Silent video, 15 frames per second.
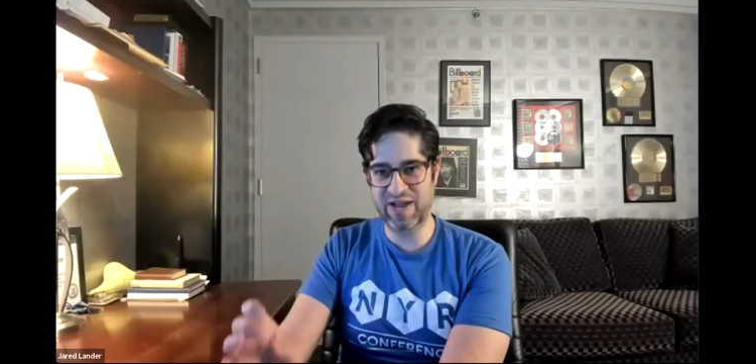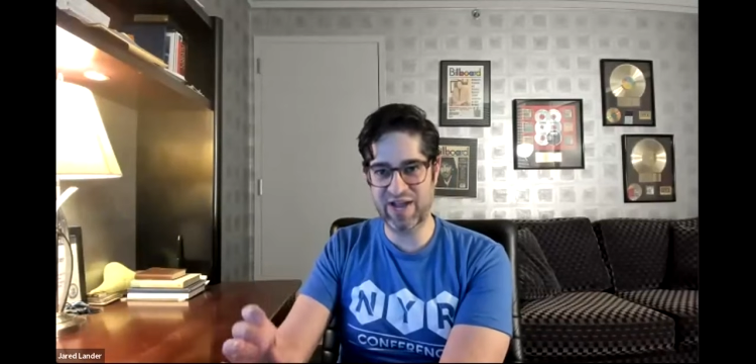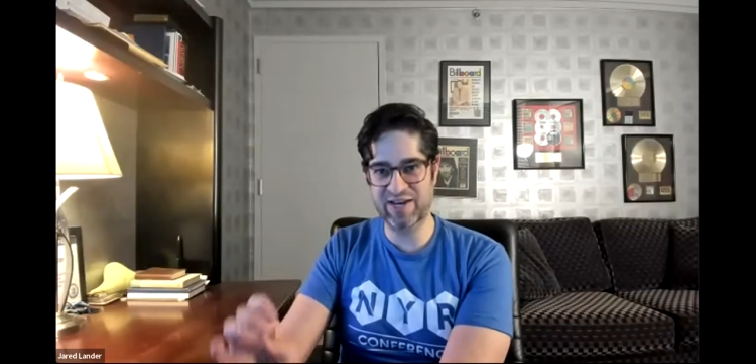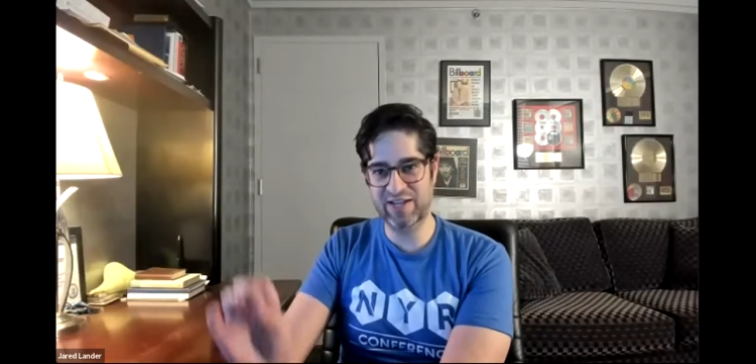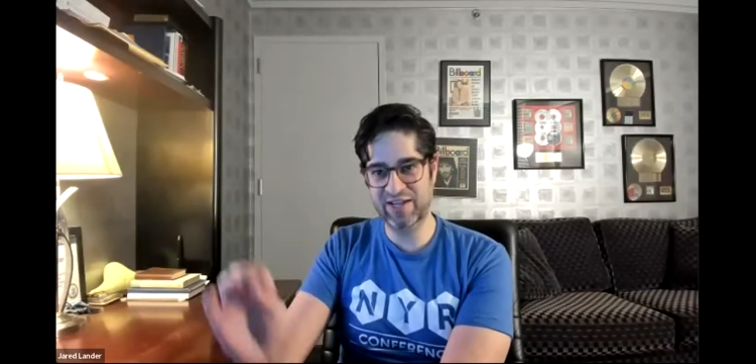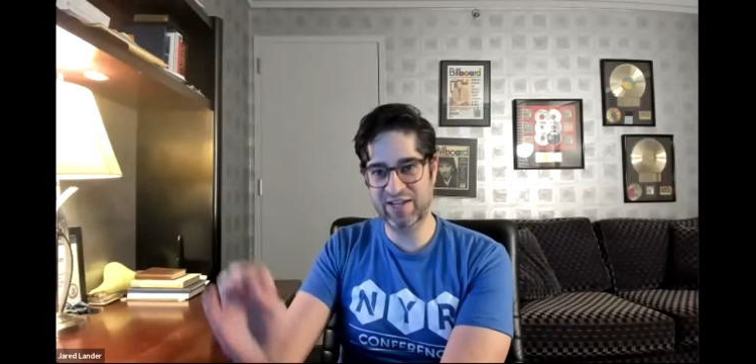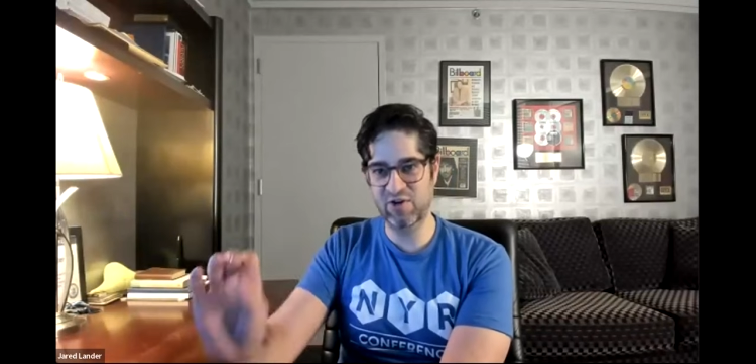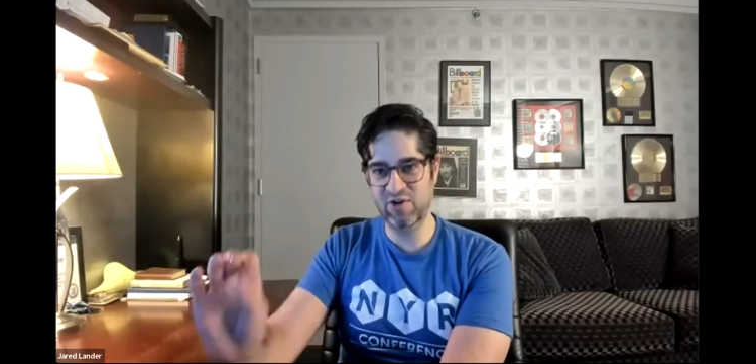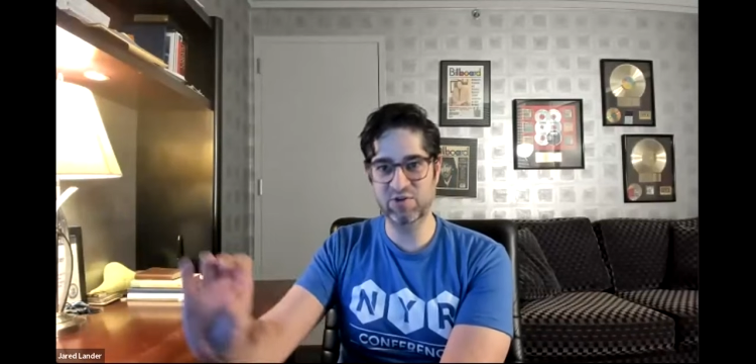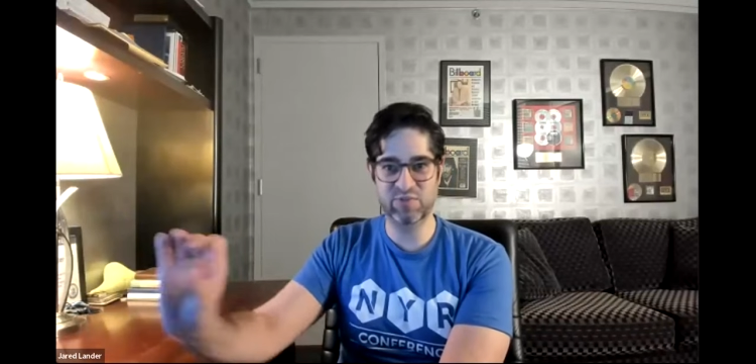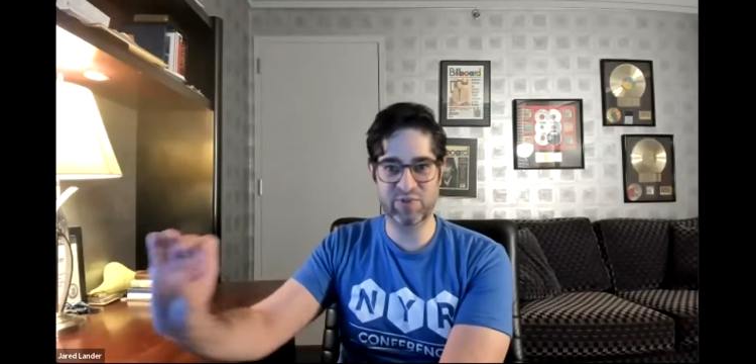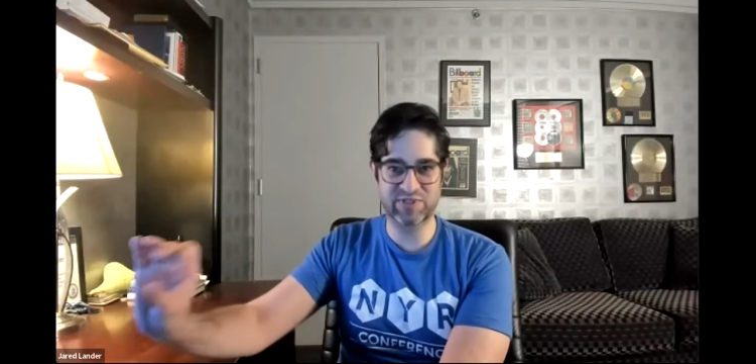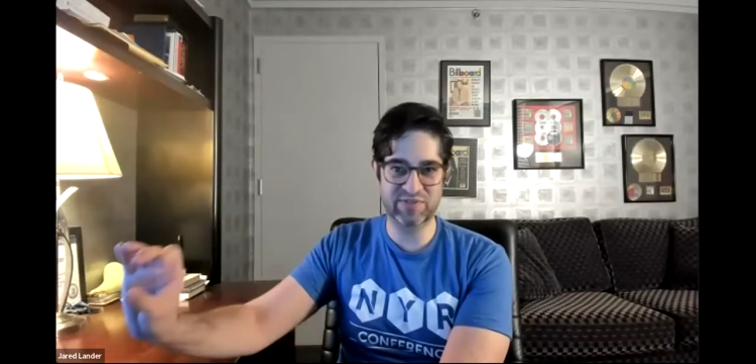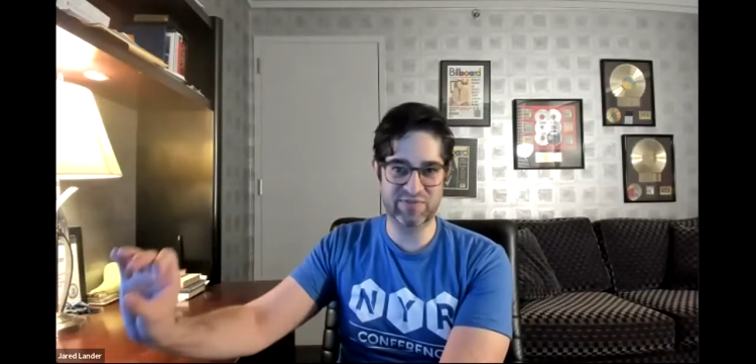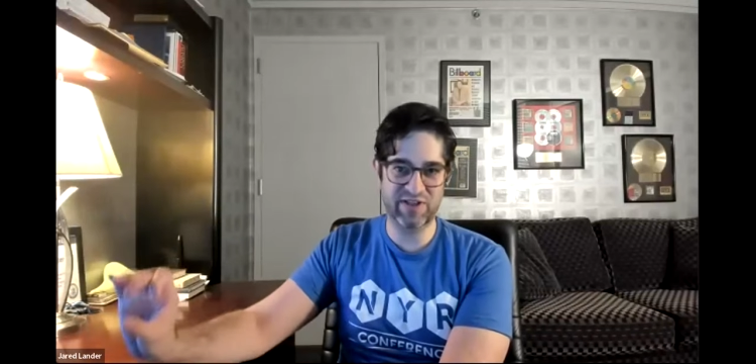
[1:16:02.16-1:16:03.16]
I do a dot, it
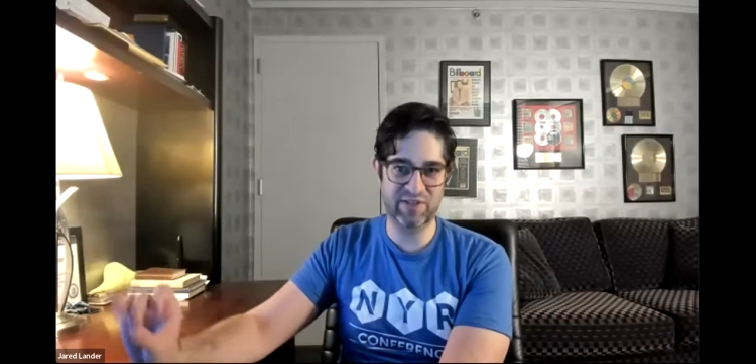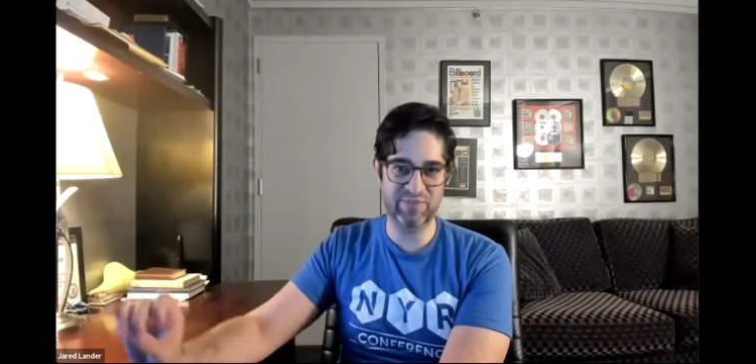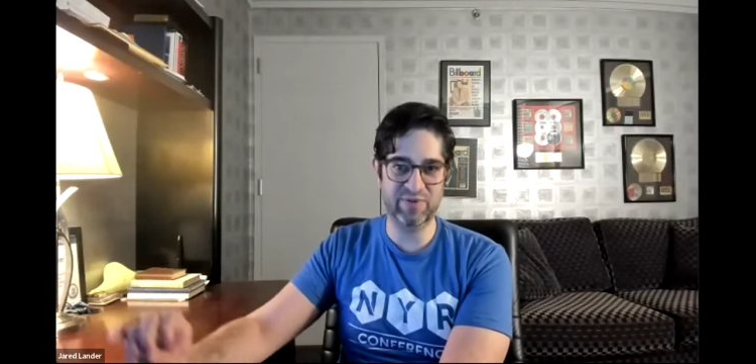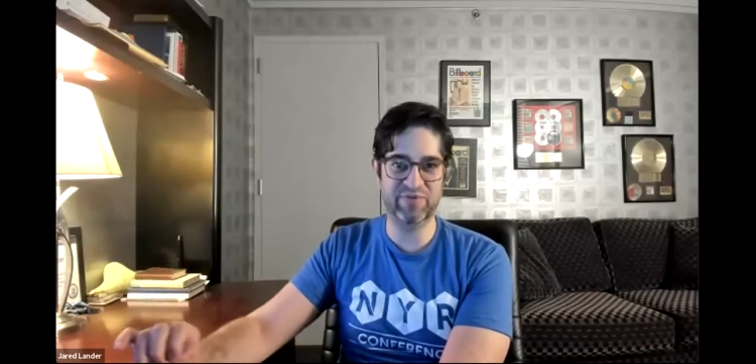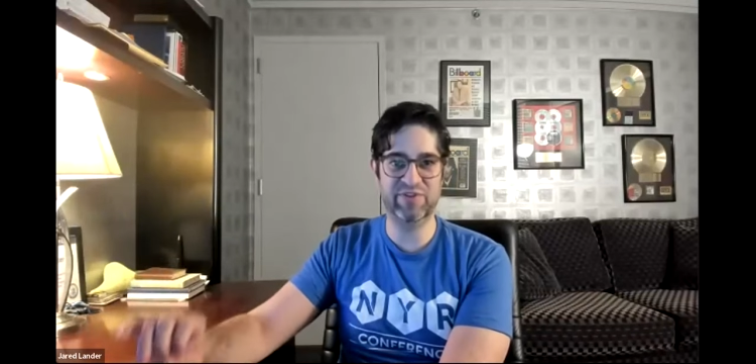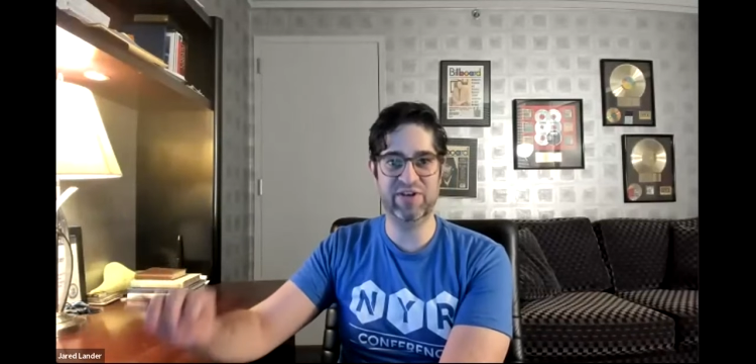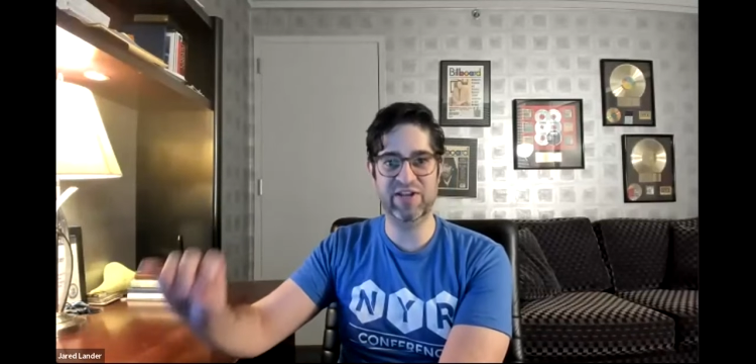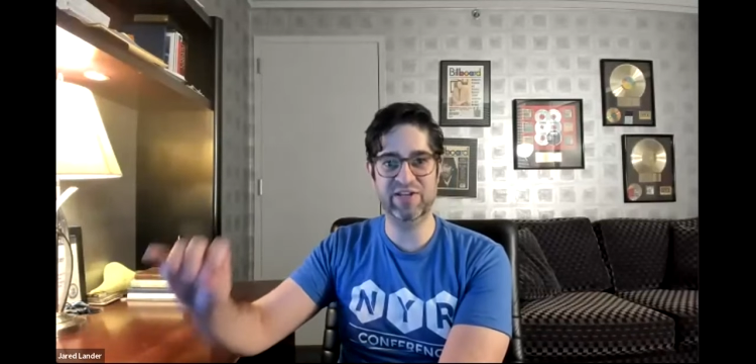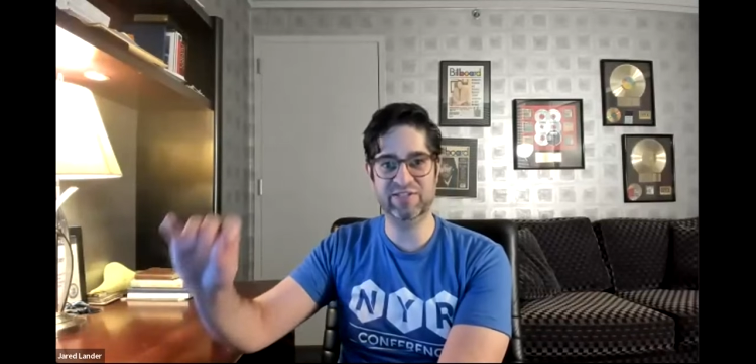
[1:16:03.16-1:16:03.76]
knows what's available for the